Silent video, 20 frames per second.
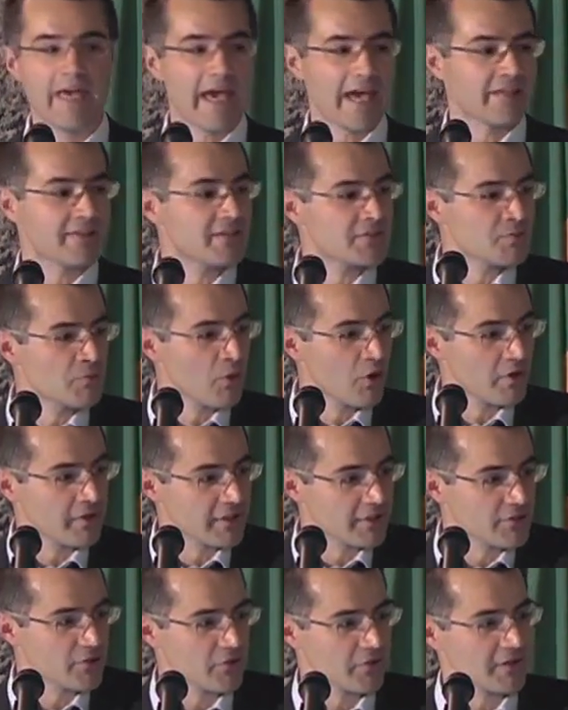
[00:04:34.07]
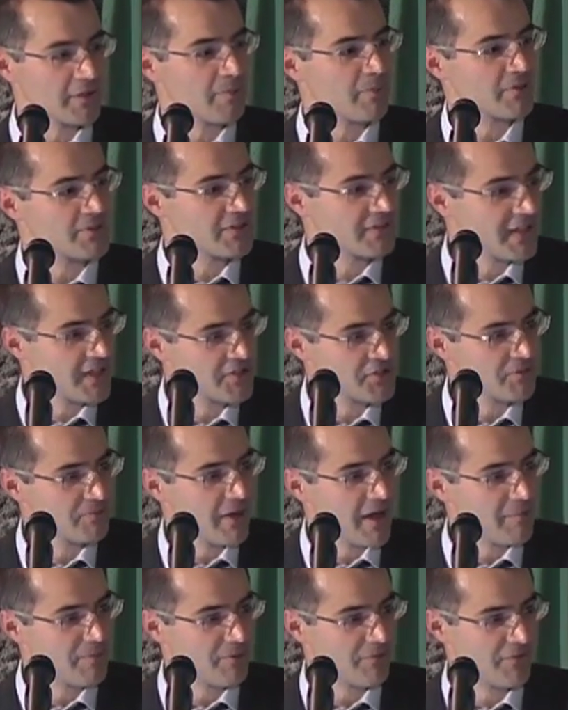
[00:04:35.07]
And this morning, during the presentation
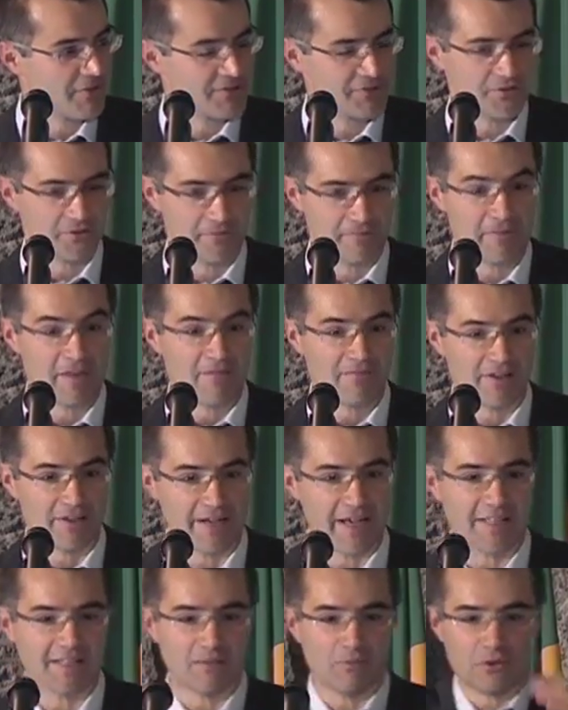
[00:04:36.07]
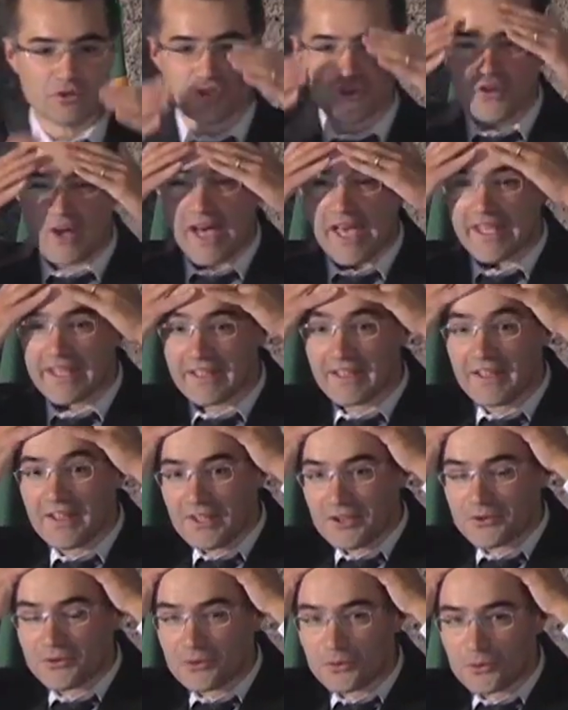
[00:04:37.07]
by Professor Barada, was trying
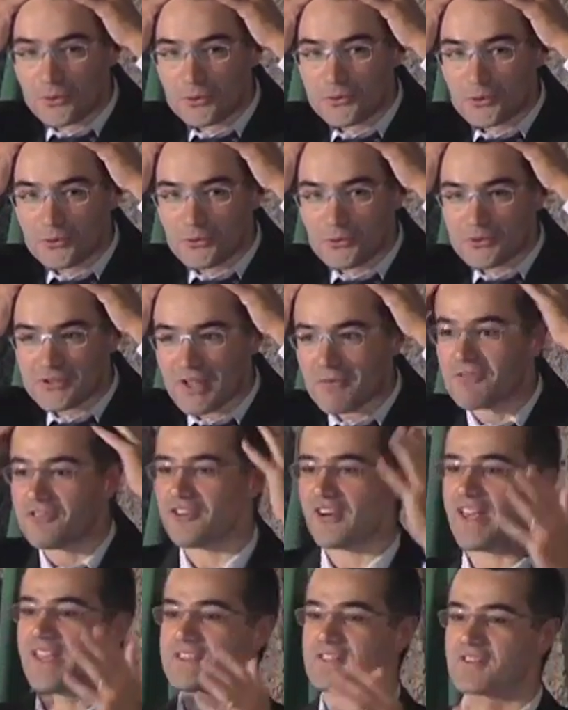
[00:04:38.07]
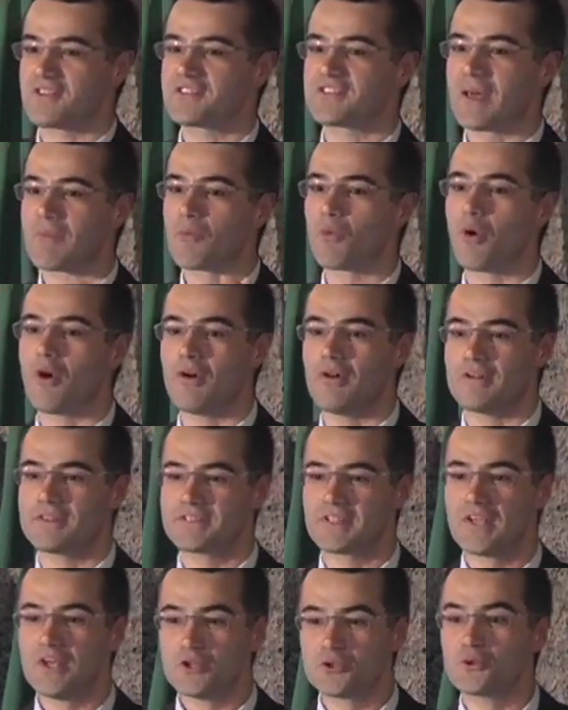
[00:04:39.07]
to some phrase or some
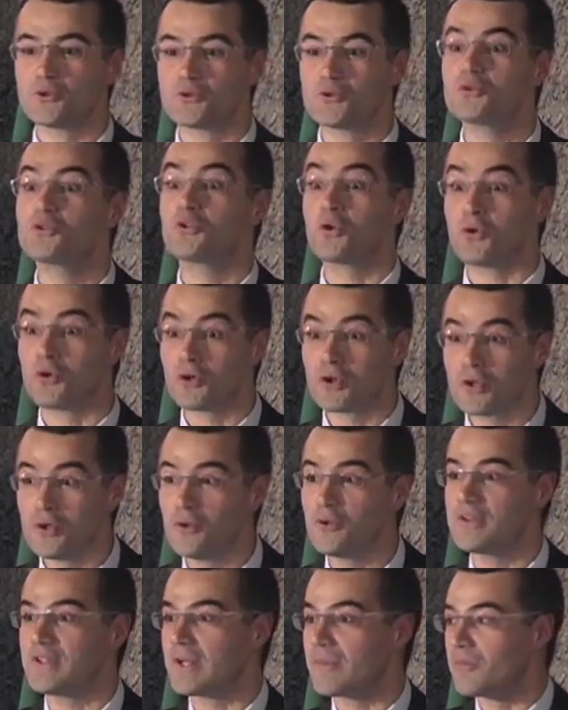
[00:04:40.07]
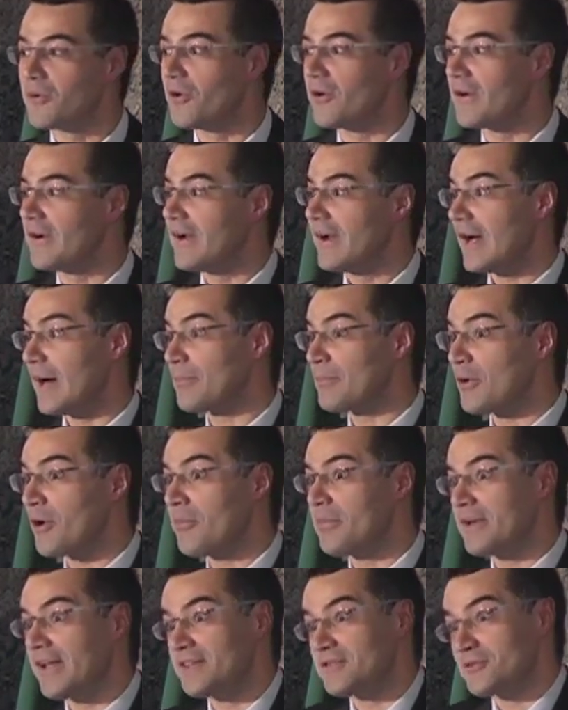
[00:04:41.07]
words to conclude in a more
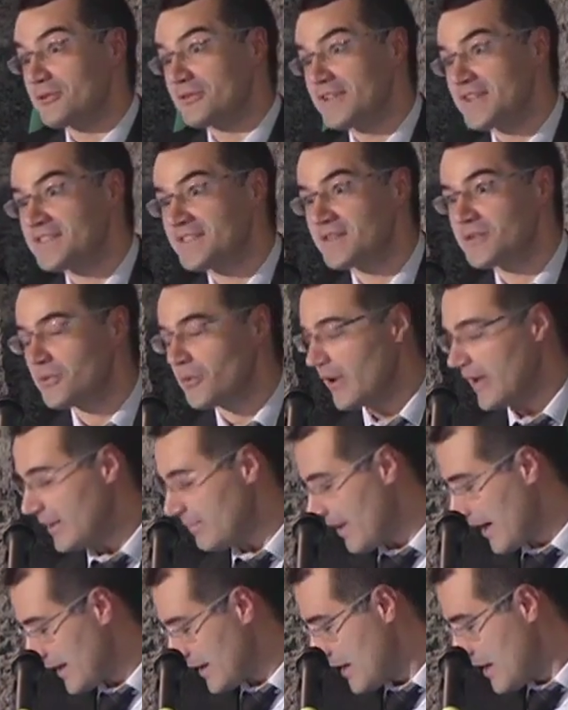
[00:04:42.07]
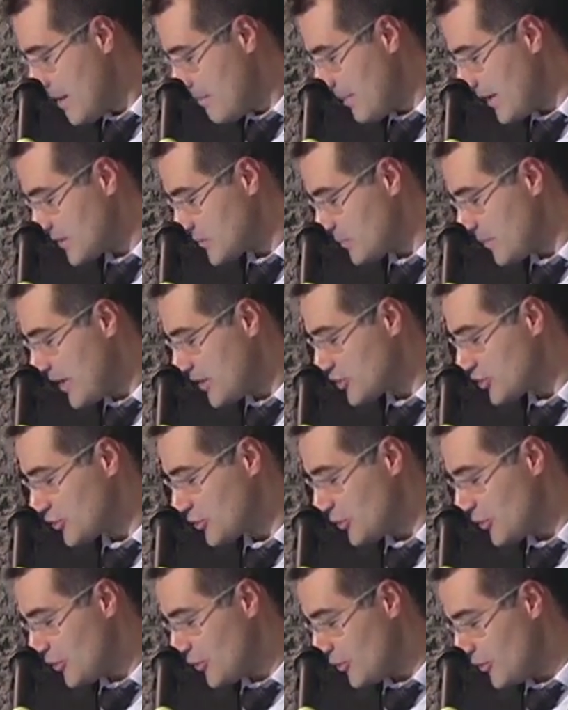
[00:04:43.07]
appropriate or decent way my speech
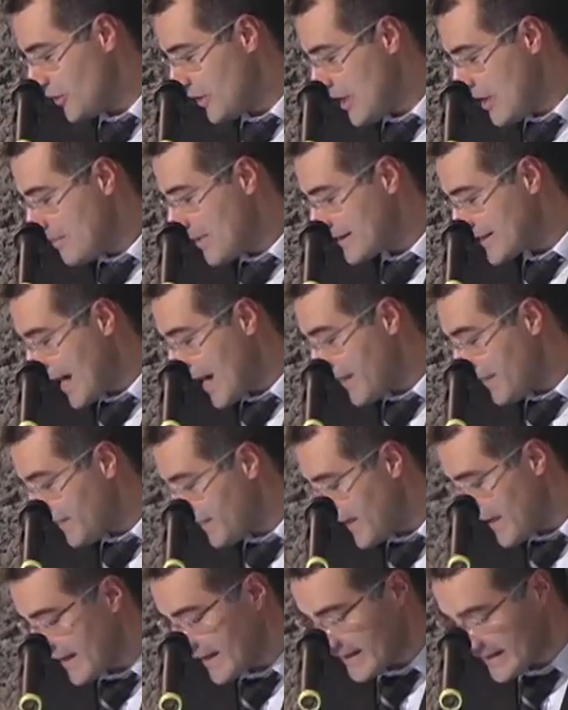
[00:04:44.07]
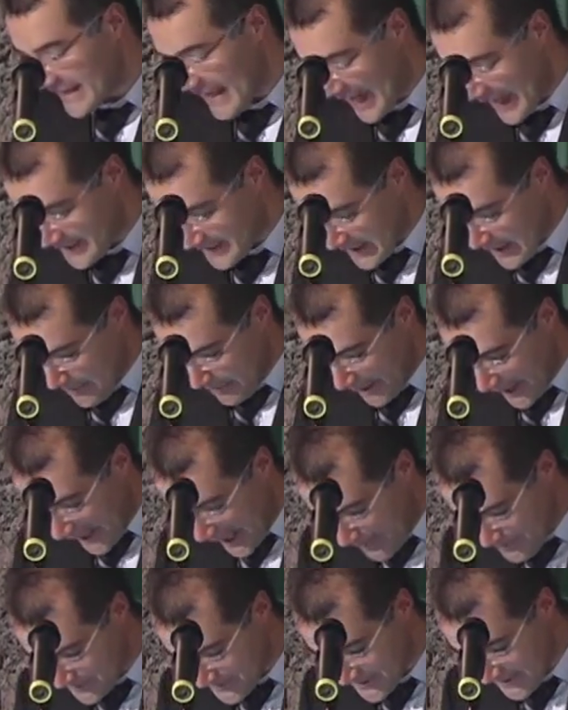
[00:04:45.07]
to you. But I think that
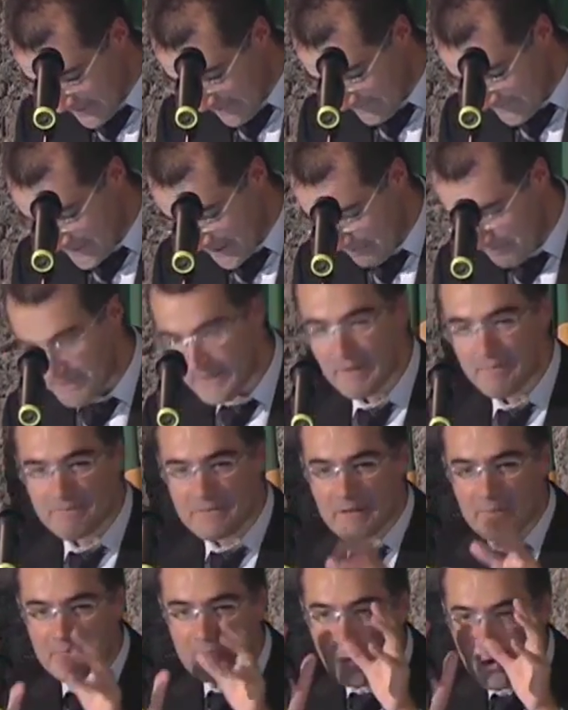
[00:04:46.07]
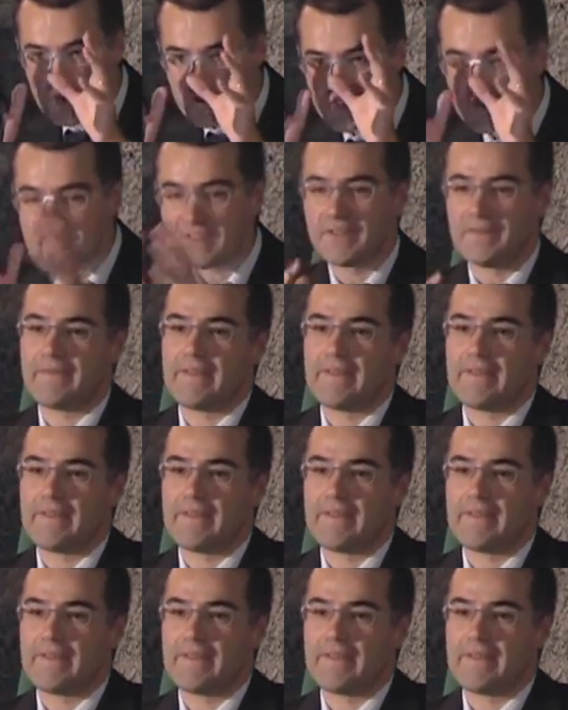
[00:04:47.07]
perhaps the most